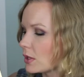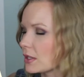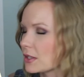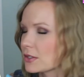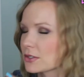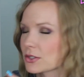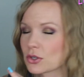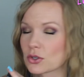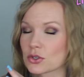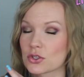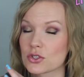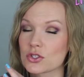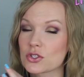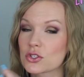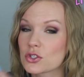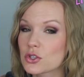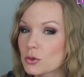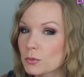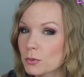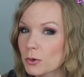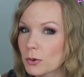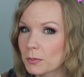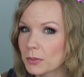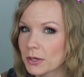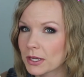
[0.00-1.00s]
These are
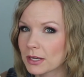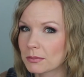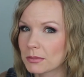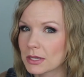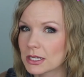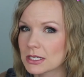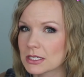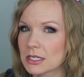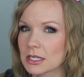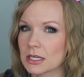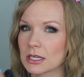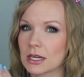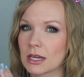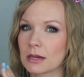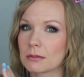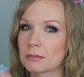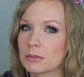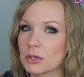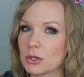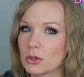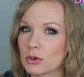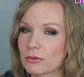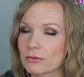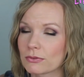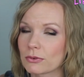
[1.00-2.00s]
super pigmented
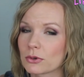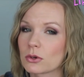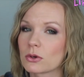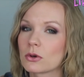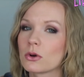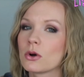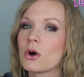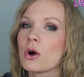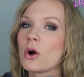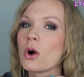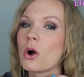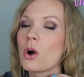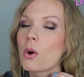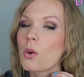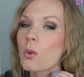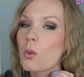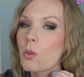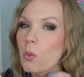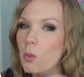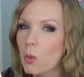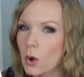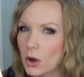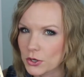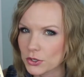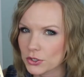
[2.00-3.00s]
and beautiful,
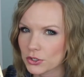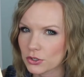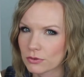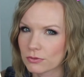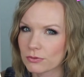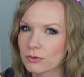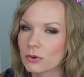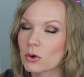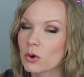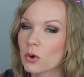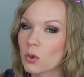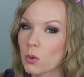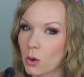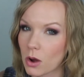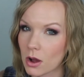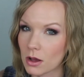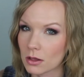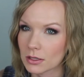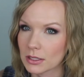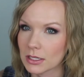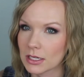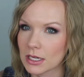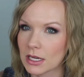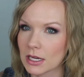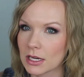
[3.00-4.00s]
wonderful
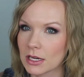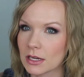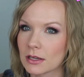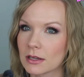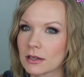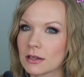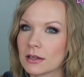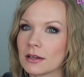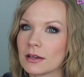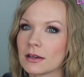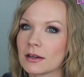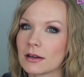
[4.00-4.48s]
quality.